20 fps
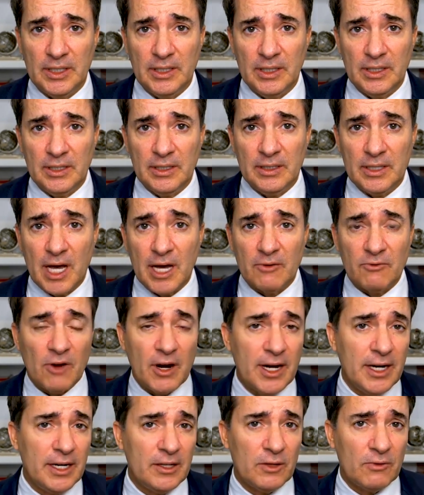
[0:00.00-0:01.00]
Is, is, that
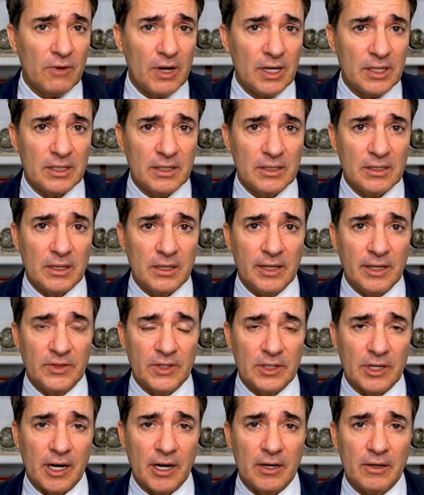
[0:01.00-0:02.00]
right? And the rest is
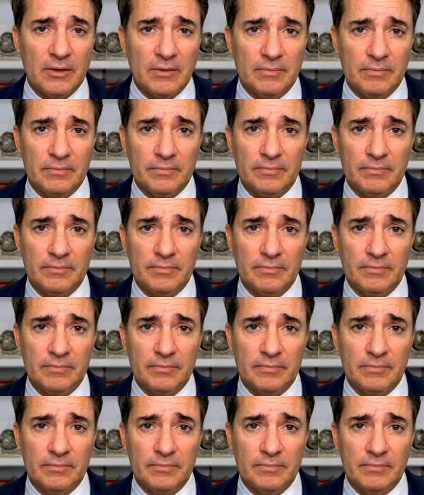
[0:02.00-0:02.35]
lifestyle.